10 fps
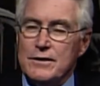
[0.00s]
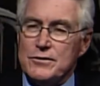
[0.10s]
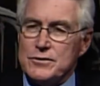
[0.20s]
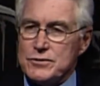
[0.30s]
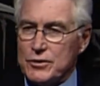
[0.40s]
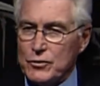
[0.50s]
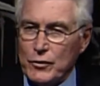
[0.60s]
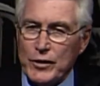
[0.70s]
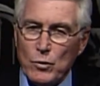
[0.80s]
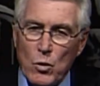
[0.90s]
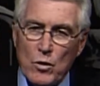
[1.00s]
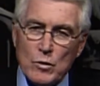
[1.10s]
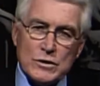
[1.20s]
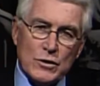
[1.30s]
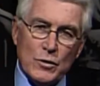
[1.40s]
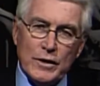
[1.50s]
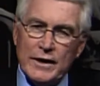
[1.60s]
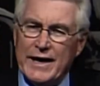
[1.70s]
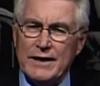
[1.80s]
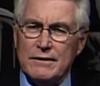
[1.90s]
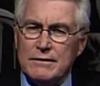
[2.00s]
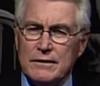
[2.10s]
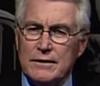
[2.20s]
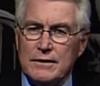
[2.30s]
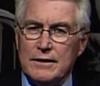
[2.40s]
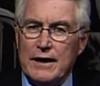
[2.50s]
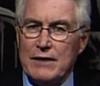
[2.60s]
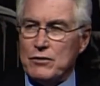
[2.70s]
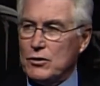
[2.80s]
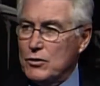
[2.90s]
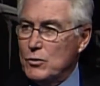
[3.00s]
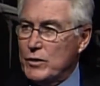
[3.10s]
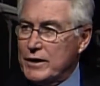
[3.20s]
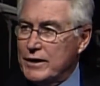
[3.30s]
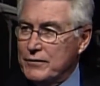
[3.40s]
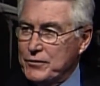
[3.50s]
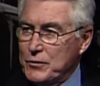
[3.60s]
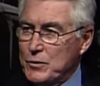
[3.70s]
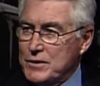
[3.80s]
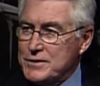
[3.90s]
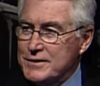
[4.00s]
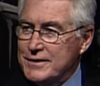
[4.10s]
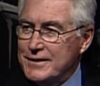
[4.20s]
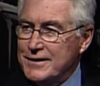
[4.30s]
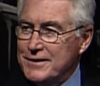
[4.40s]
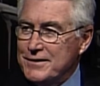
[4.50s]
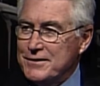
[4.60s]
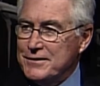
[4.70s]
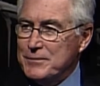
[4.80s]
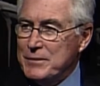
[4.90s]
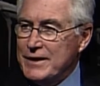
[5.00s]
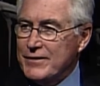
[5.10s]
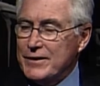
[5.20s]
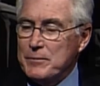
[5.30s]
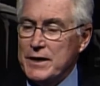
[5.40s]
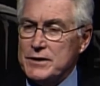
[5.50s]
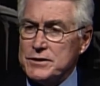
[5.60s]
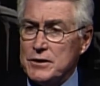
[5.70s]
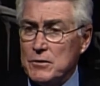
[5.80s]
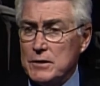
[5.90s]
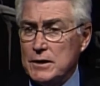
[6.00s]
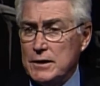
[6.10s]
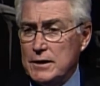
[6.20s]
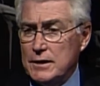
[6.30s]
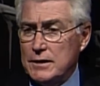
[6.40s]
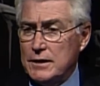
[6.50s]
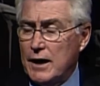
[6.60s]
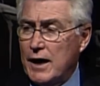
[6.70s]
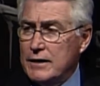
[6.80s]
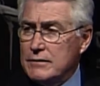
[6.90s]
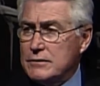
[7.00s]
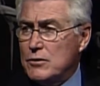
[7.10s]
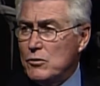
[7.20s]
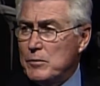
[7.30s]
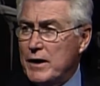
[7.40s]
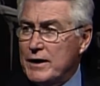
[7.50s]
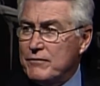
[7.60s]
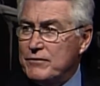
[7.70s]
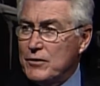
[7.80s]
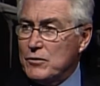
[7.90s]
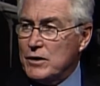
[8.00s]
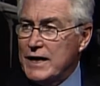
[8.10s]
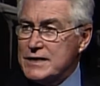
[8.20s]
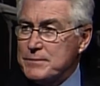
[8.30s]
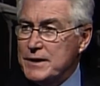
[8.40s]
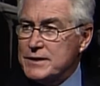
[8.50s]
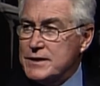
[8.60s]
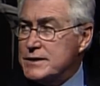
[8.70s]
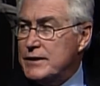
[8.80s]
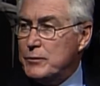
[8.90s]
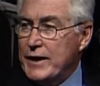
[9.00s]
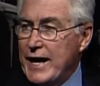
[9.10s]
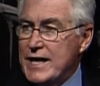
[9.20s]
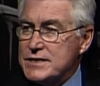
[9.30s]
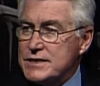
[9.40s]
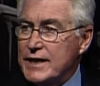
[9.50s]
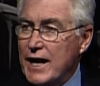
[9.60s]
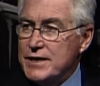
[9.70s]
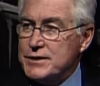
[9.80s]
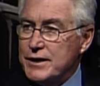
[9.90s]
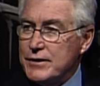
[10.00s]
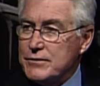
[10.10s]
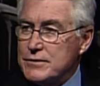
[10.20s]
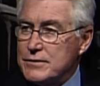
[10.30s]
this is the Korean War was going, and I didn't have a clue what a governor was. It didn't mean anything to me. So I told my fellow classmates, I said, when they asked, say Eisenhower.